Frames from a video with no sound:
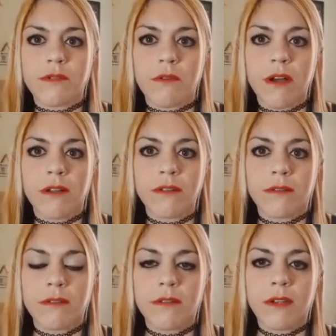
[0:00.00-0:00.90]
well.
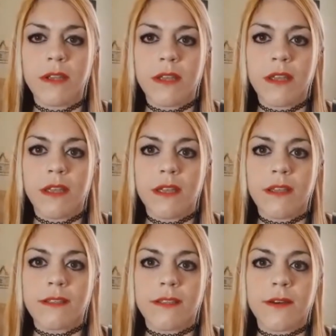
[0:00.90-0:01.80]

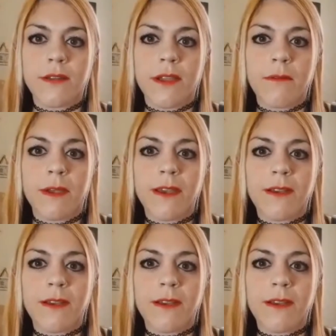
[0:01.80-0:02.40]
So there we go,